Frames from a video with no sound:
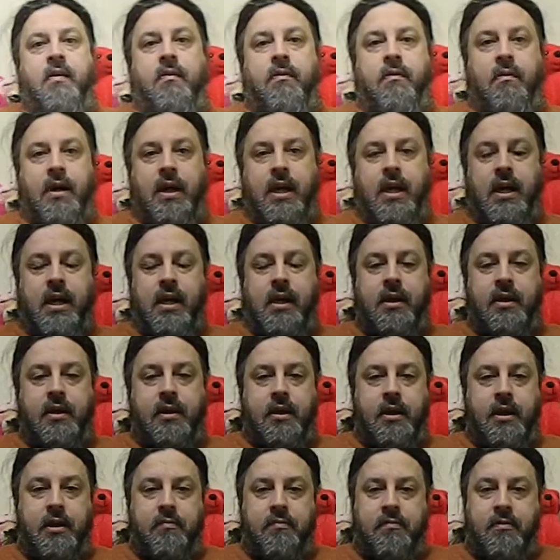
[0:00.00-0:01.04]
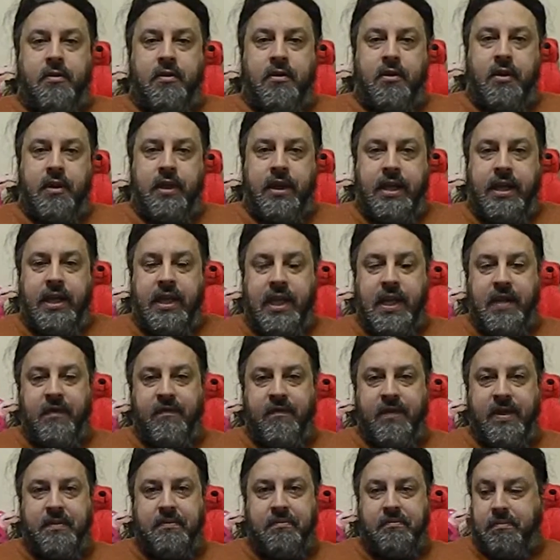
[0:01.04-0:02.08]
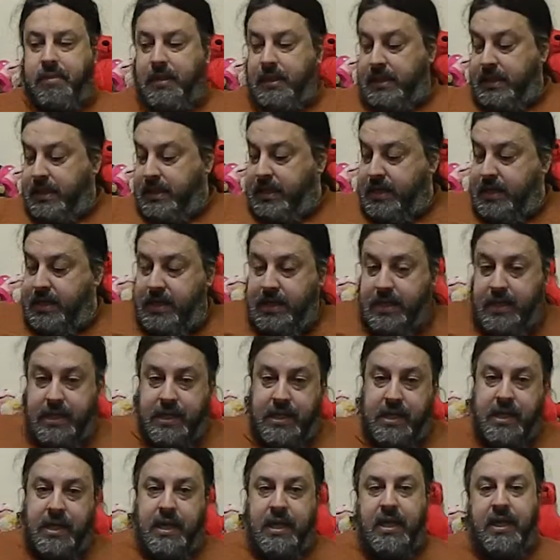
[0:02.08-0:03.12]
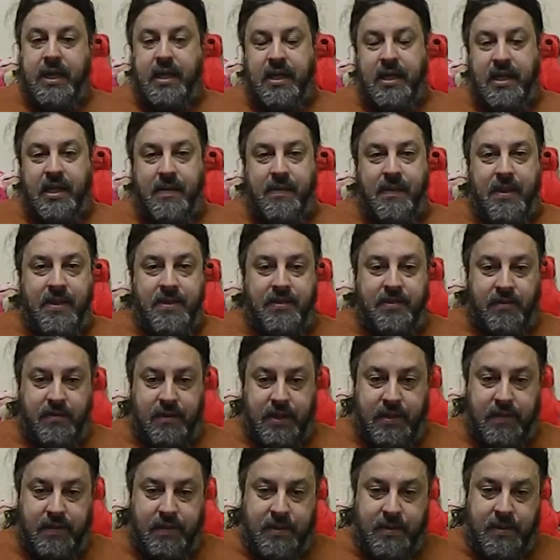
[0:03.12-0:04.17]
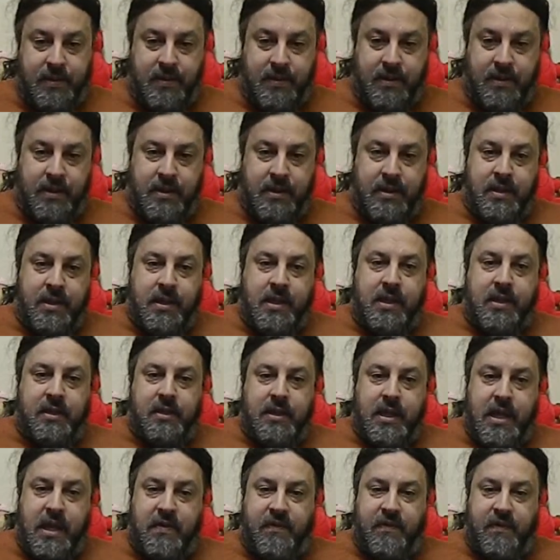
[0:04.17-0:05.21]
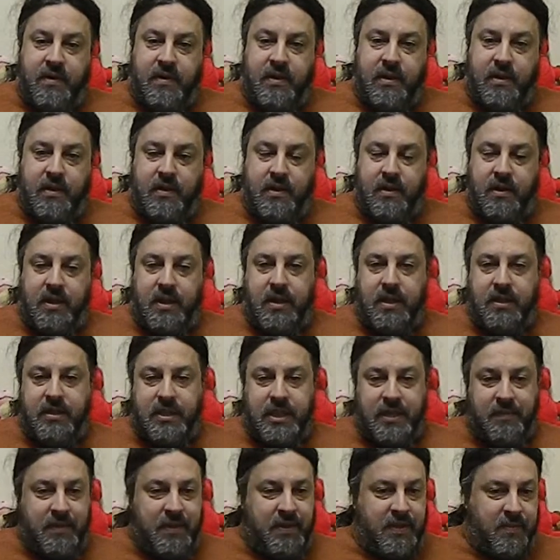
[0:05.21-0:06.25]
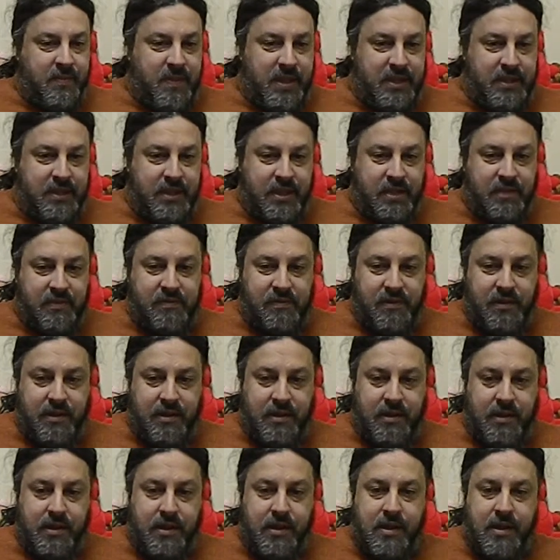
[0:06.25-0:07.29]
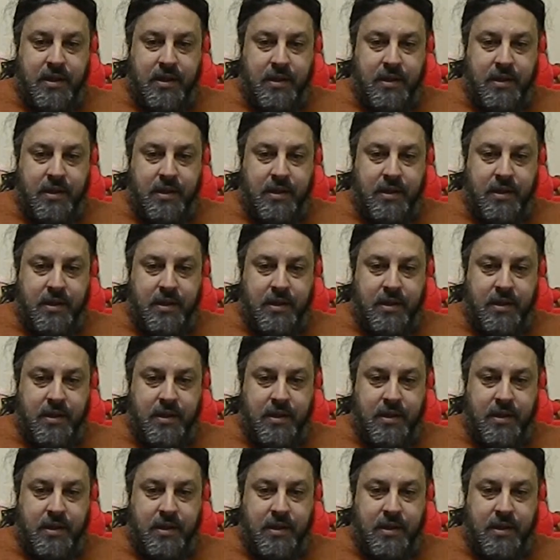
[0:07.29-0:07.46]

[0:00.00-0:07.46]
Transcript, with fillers: Well, good morning, everybody. Yep, that's right. Time for another uh, segment of the B T S vlog,